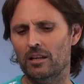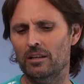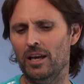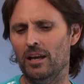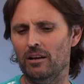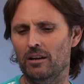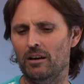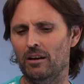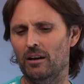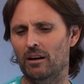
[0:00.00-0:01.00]

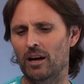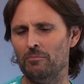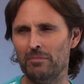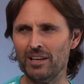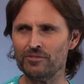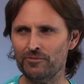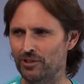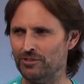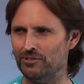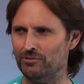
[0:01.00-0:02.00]
Now, I must
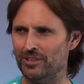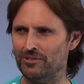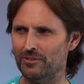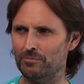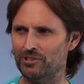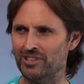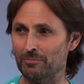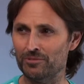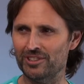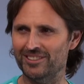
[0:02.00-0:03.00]
first address the
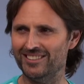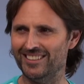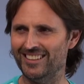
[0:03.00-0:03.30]
presumption